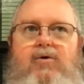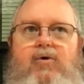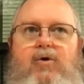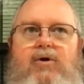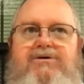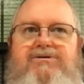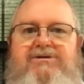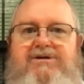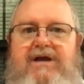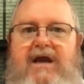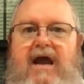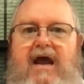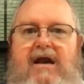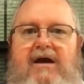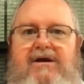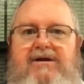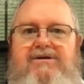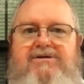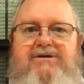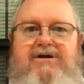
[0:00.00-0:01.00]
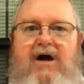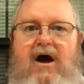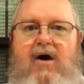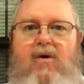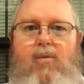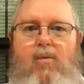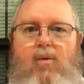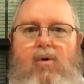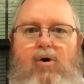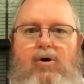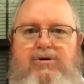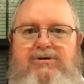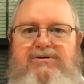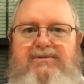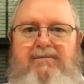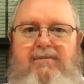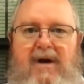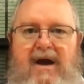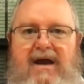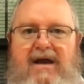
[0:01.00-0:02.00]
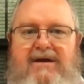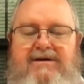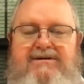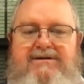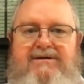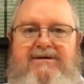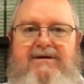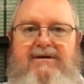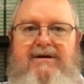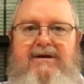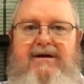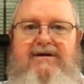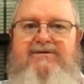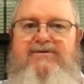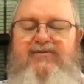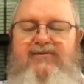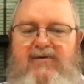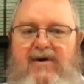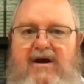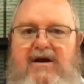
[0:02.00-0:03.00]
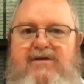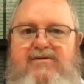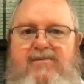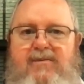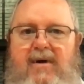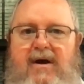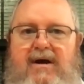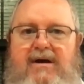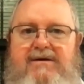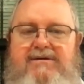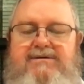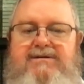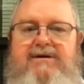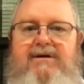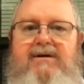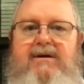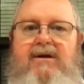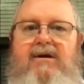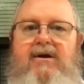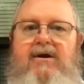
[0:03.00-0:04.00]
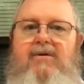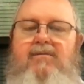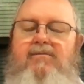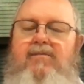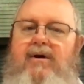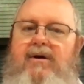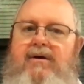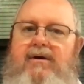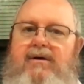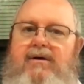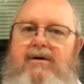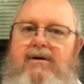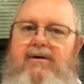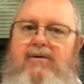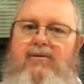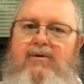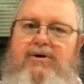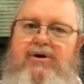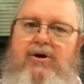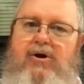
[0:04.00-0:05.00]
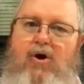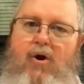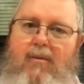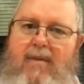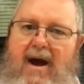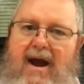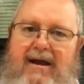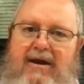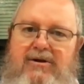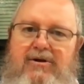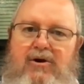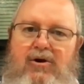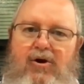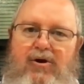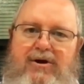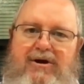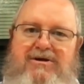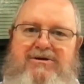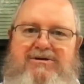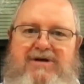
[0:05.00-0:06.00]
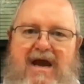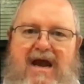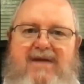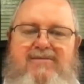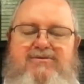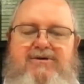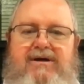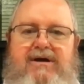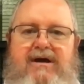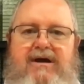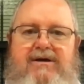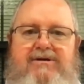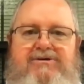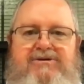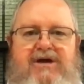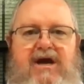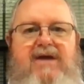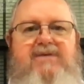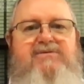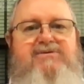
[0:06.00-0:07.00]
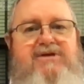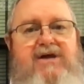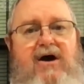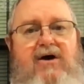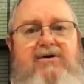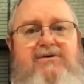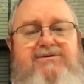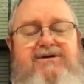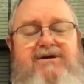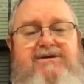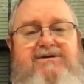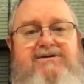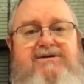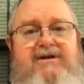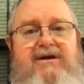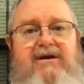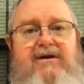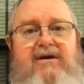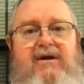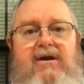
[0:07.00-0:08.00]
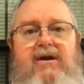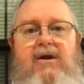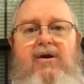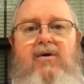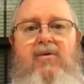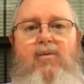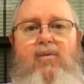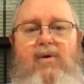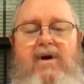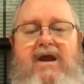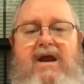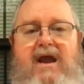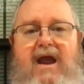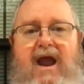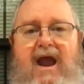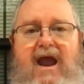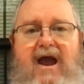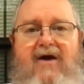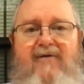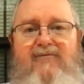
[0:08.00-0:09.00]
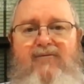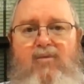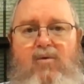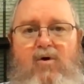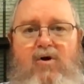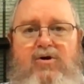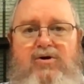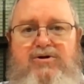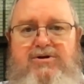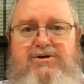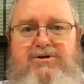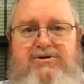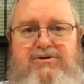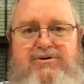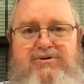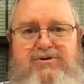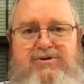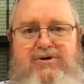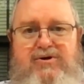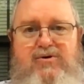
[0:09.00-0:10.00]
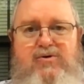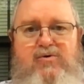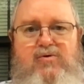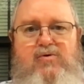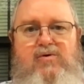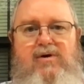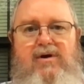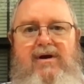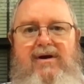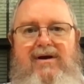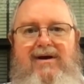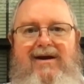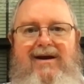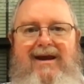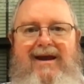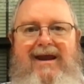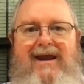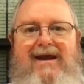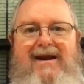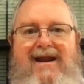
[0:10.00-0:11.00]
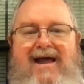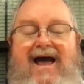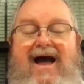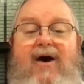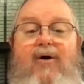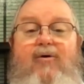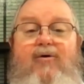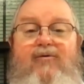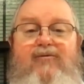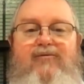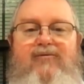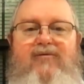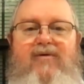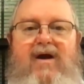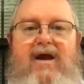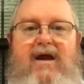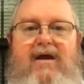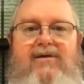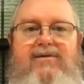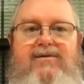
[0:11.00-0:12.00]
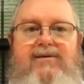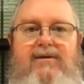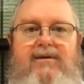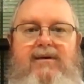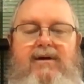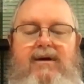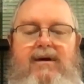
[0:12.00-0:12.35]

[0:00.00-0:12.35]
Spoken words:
Christianity is not works-based, it's faith-based. But when you go back and you look at James again, James tells us that we have work to do in our faith.